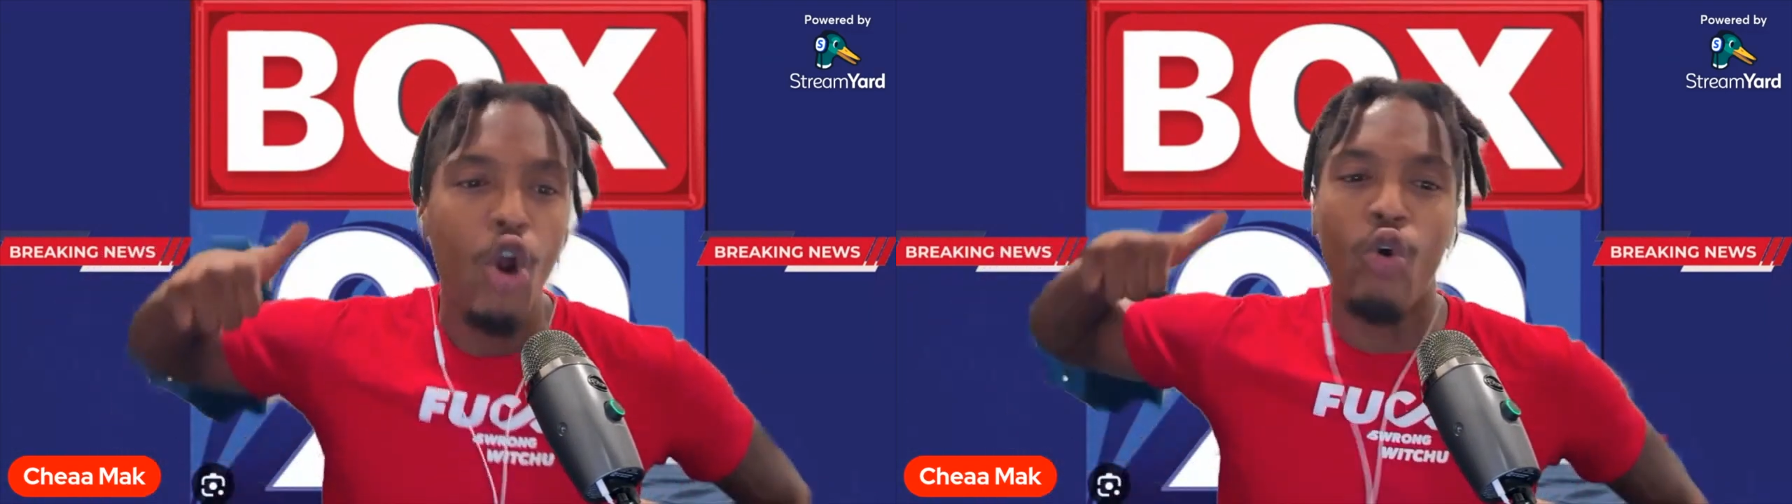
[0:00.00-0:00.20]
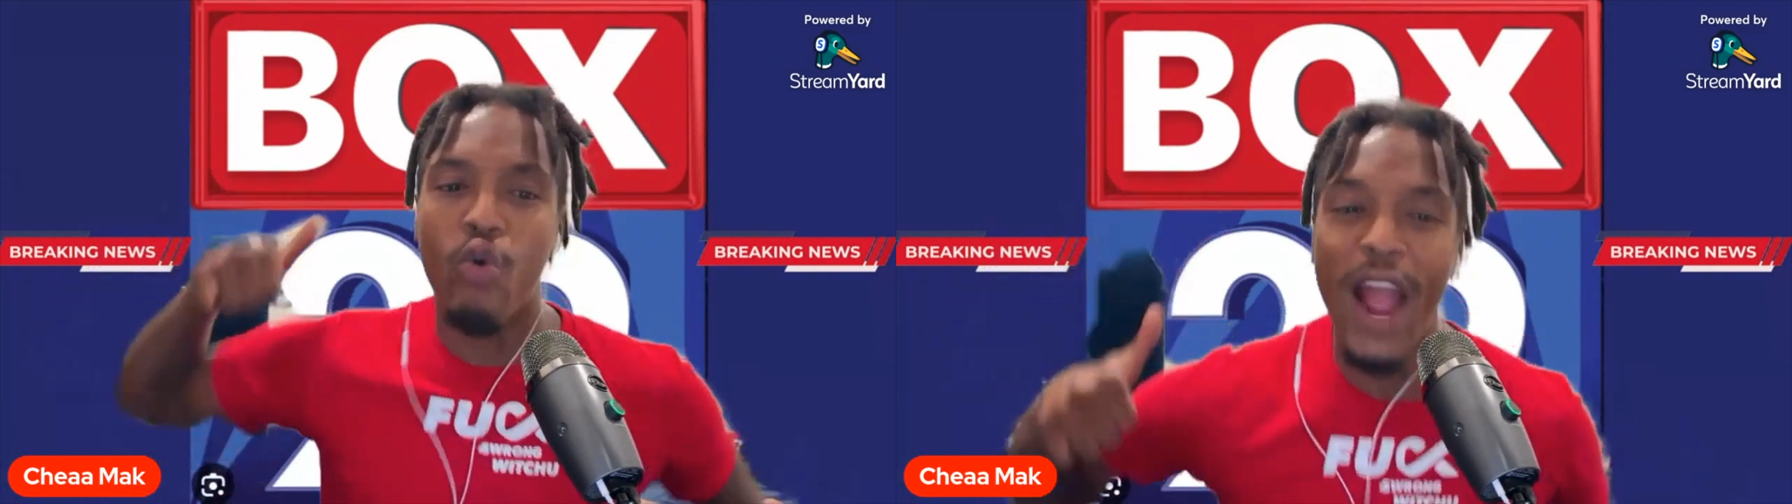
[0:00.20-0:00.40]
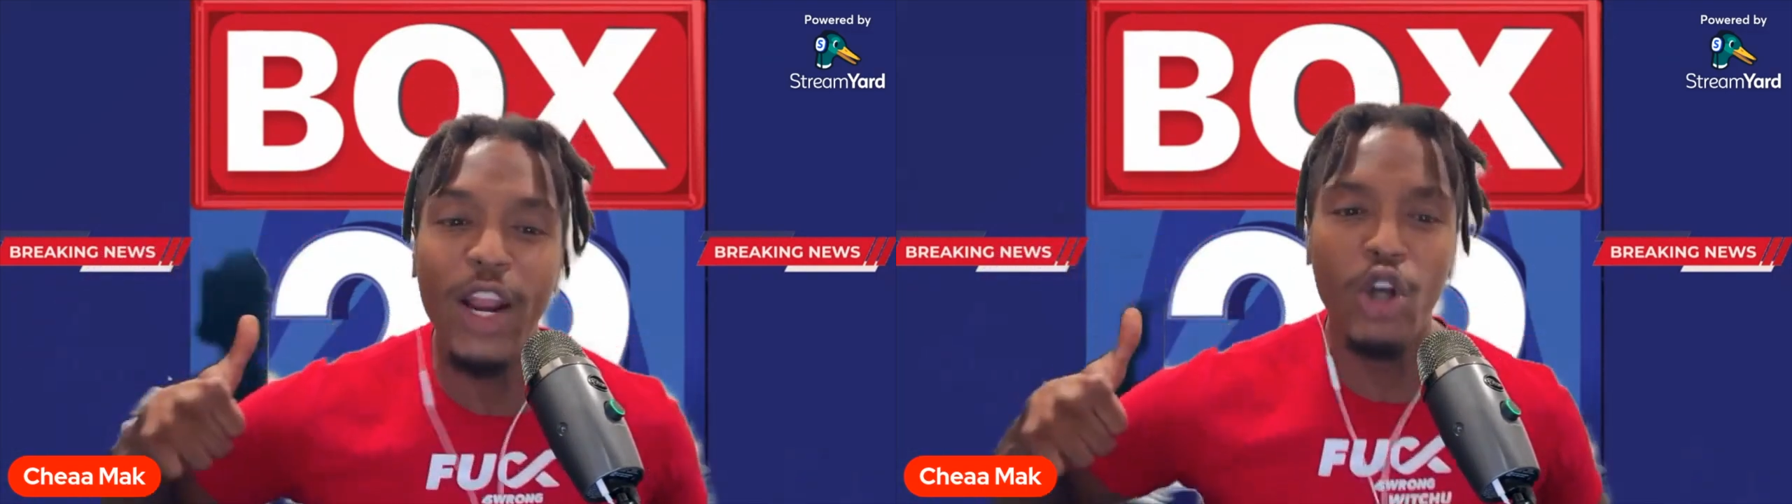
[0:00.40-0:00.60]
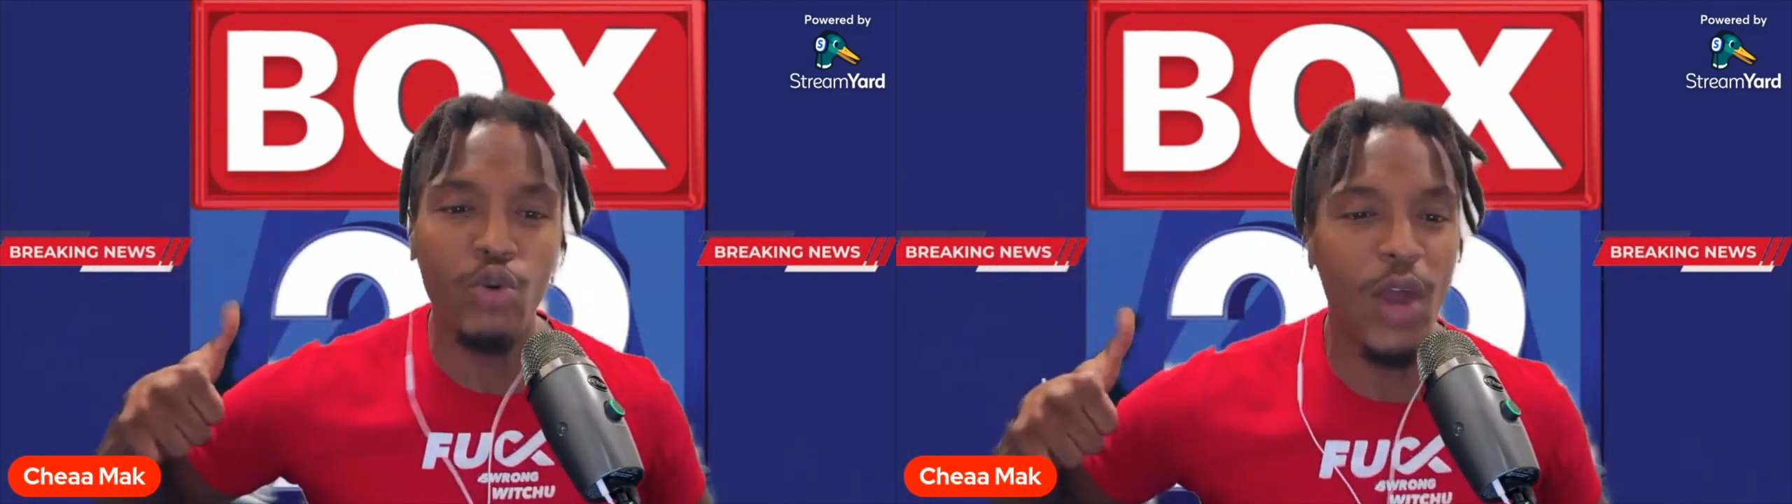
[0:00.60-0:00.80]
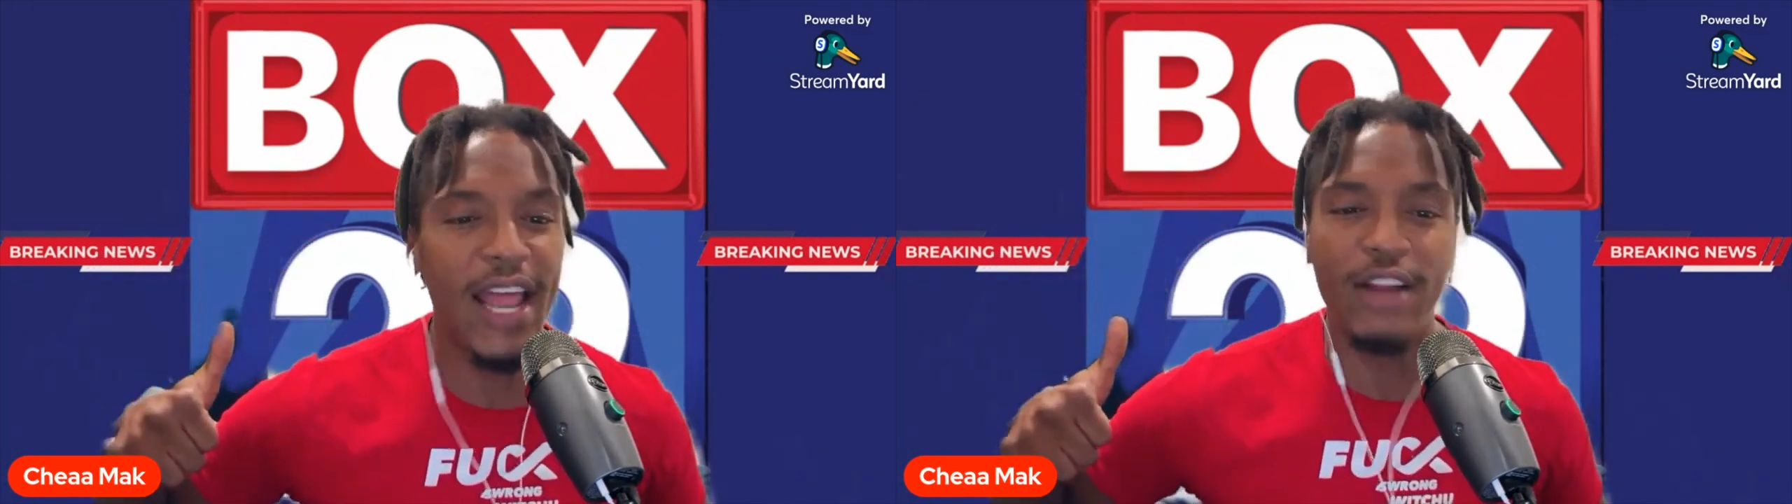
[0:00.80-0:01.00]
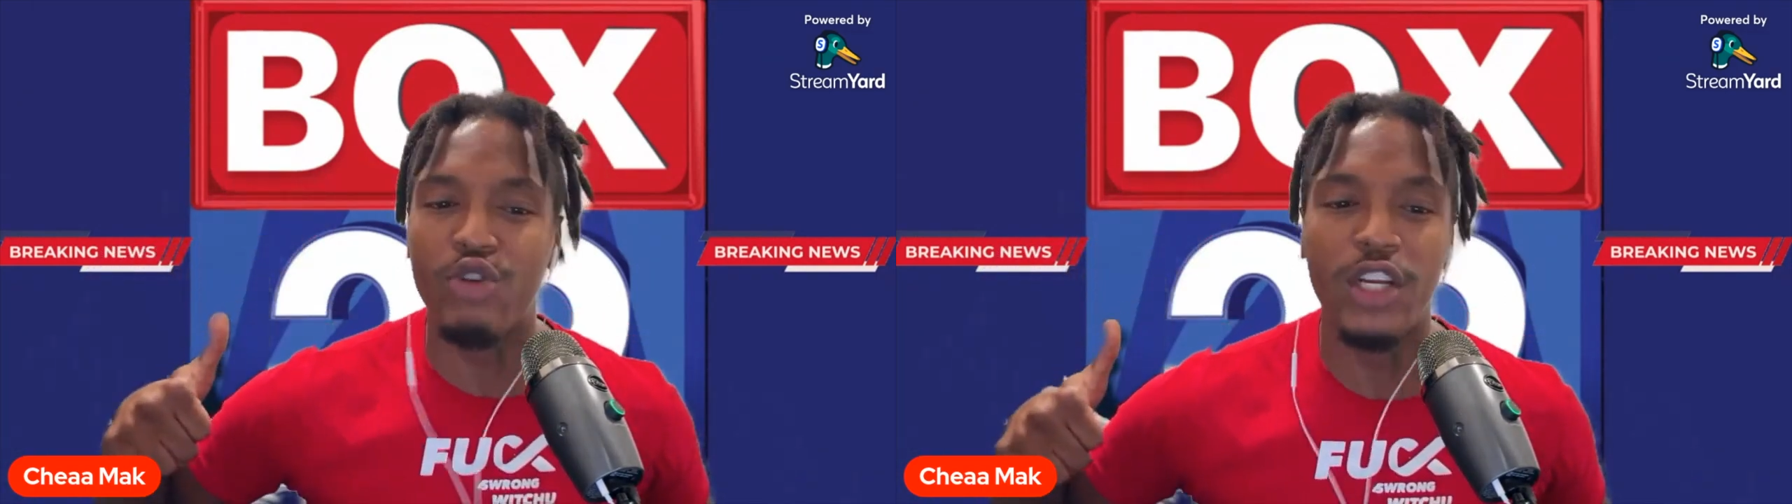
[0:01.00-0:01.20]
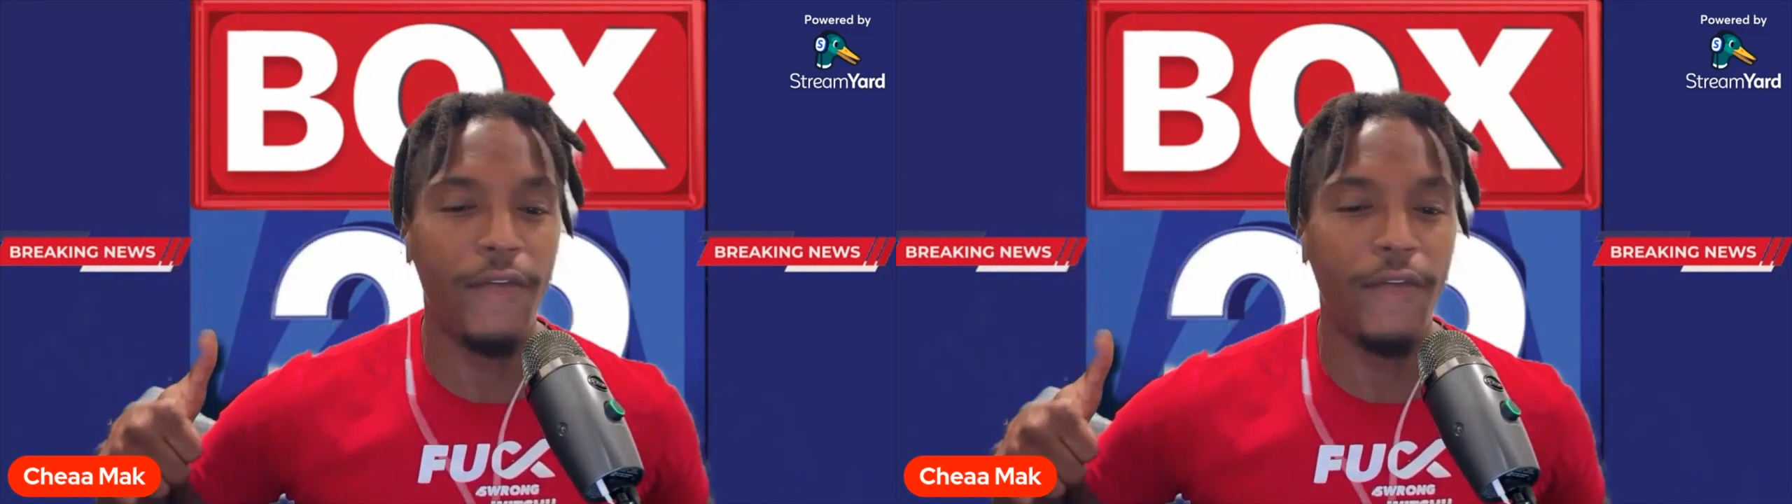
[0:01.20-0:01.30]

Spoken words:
right on 29th Street.